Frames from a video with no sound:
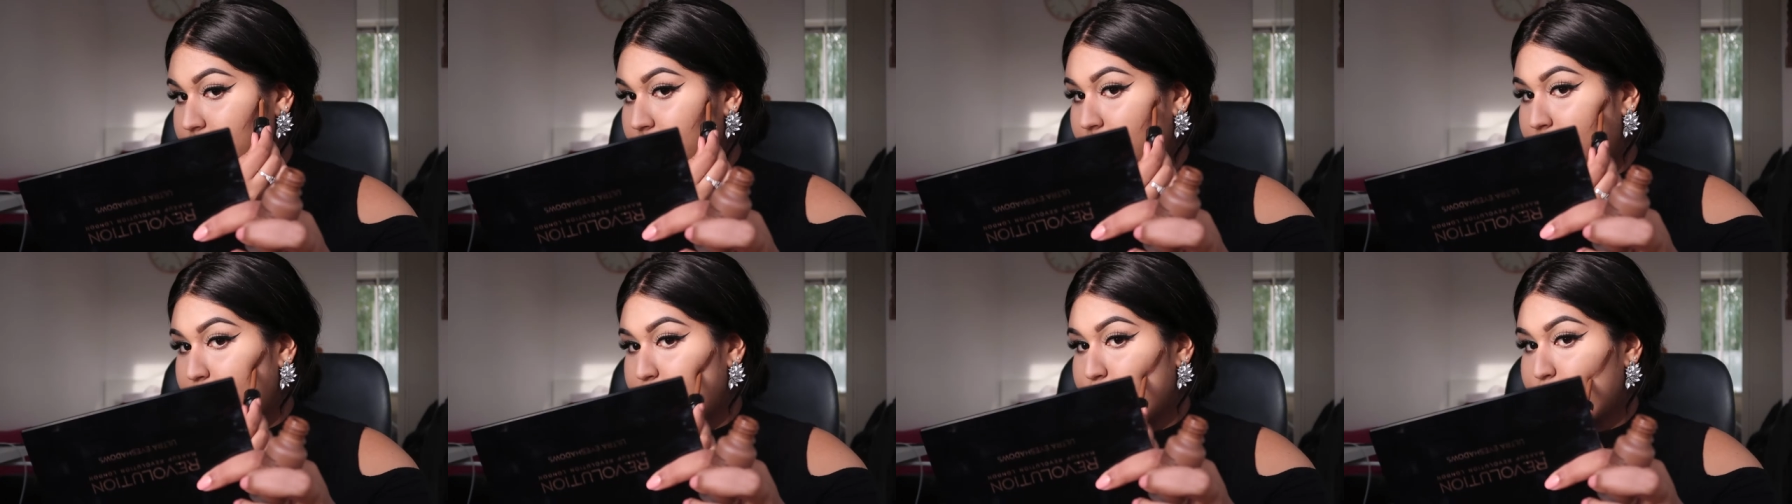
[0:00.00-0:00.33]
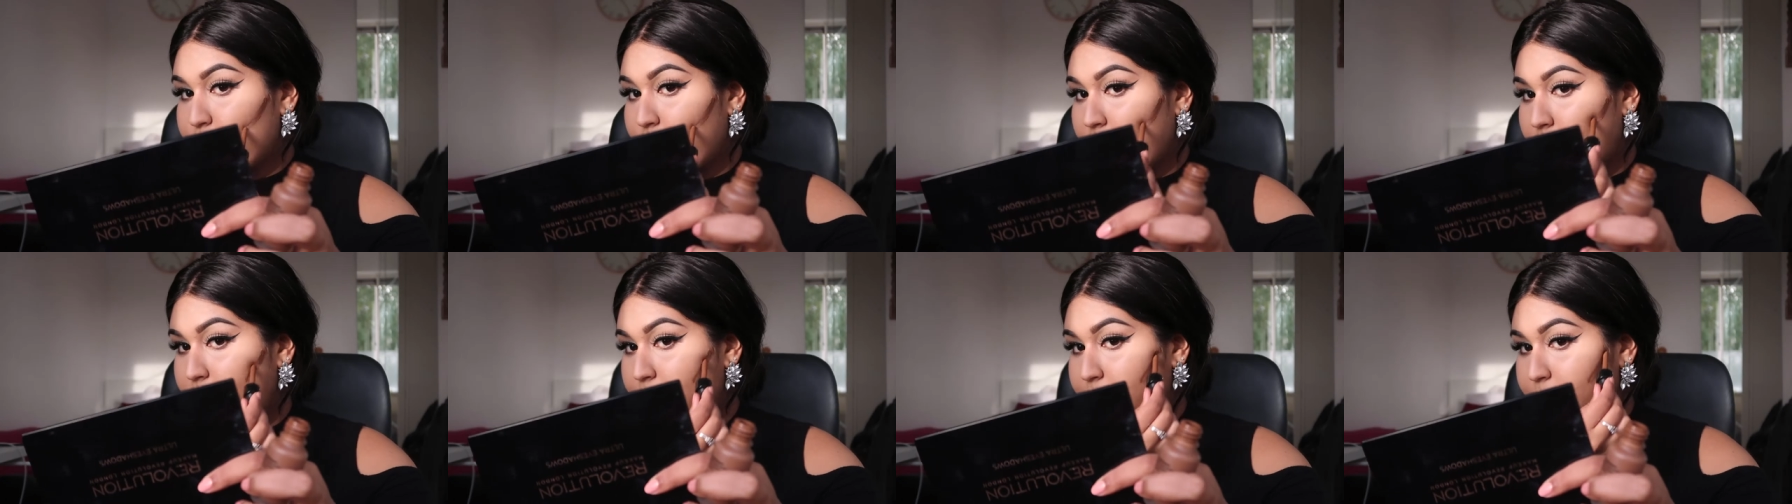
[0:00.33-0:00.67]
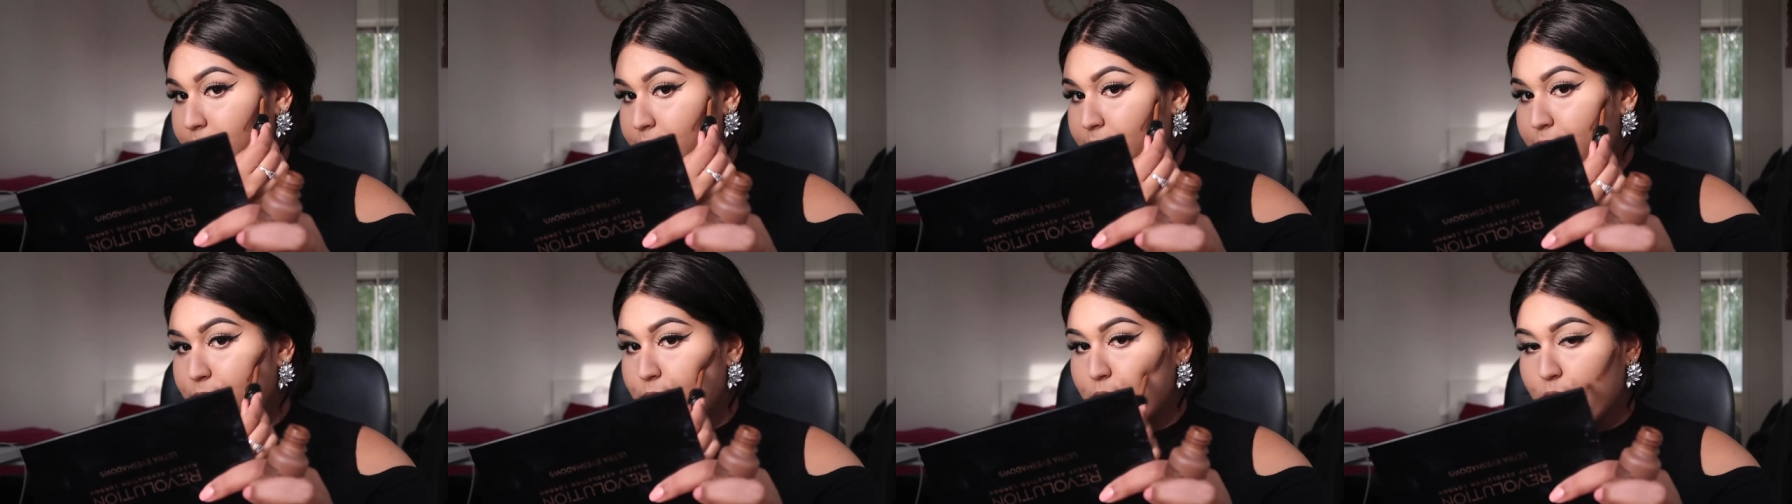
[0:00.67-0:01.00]
same
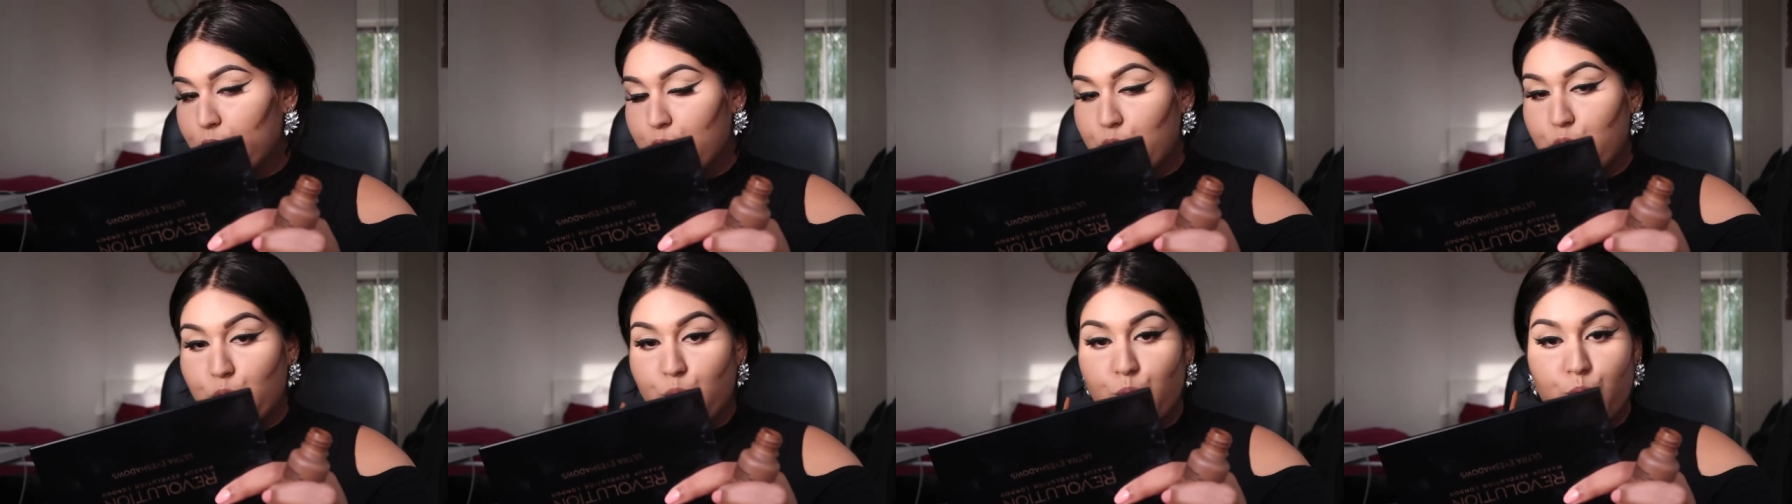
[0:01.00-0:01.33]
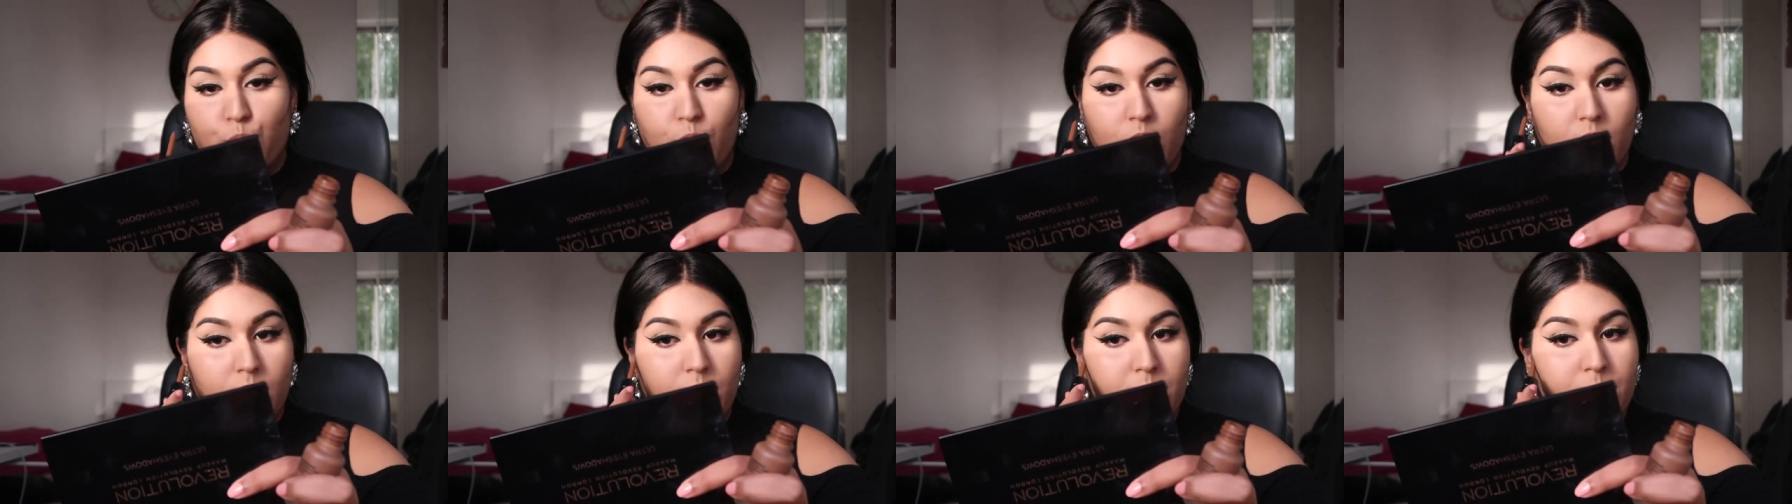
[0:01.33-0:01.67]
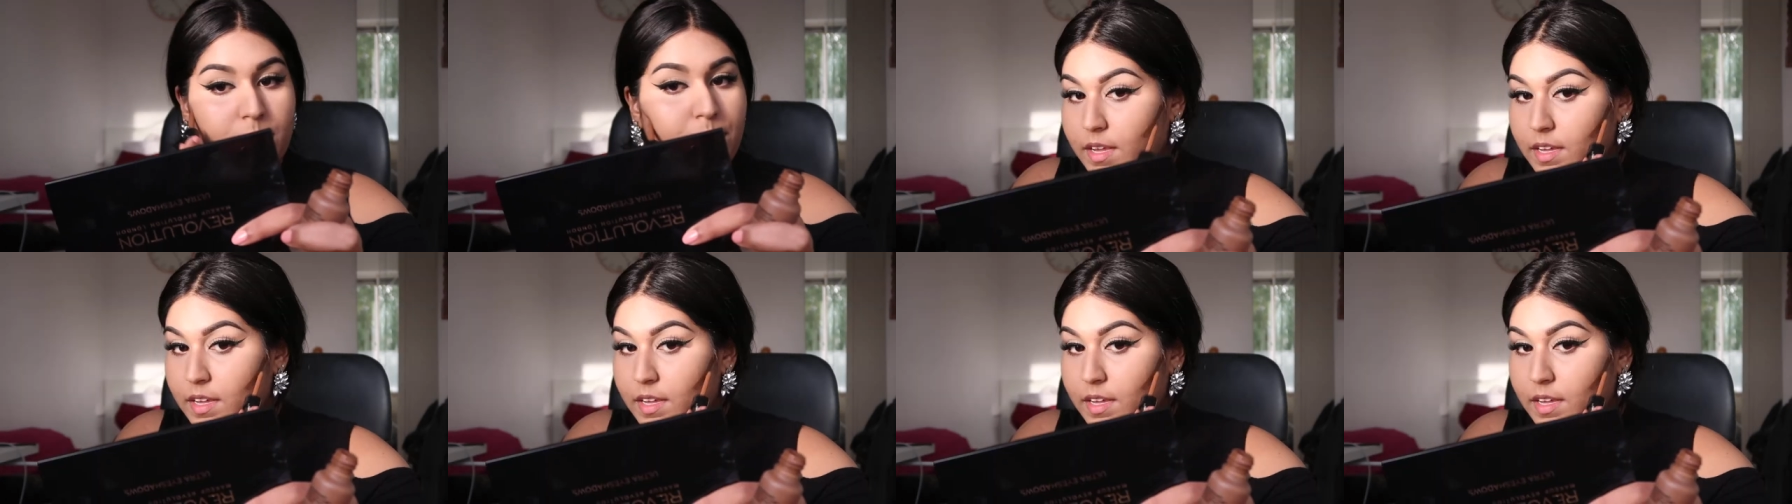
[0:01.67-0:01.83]
time not too warm,